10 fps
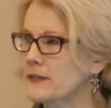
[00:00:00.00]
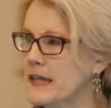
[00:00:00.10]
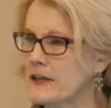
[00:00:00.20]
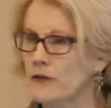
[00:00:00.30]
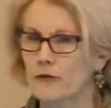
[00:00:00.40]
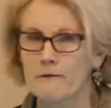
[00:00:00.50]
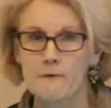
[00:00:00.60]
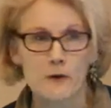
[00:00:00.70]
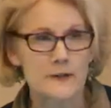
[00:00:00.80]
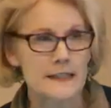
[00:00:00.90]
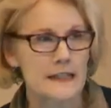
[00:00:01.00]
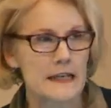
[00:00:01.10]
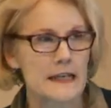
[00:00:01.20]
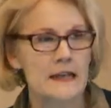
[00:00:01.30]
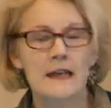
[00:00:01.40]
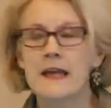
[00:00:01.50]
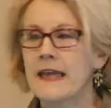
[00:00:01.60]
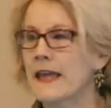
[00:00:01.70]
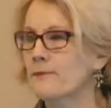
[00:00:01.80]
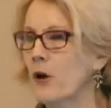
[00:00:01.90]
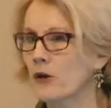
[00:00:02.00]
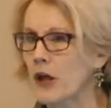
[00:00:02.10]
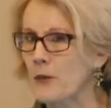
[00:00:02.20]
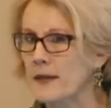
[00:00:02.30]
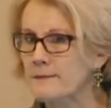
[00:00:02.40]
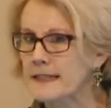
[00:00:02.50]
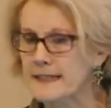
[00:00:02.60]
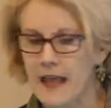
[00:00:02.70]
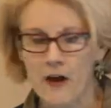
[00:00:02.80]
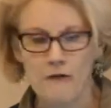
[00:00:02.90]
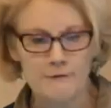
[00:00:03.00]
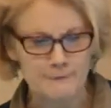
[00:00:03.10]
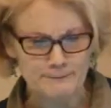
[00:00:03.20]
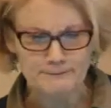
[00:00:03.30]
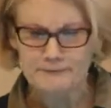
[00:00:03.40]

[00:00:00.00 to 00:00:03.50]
State University, he had polio himself,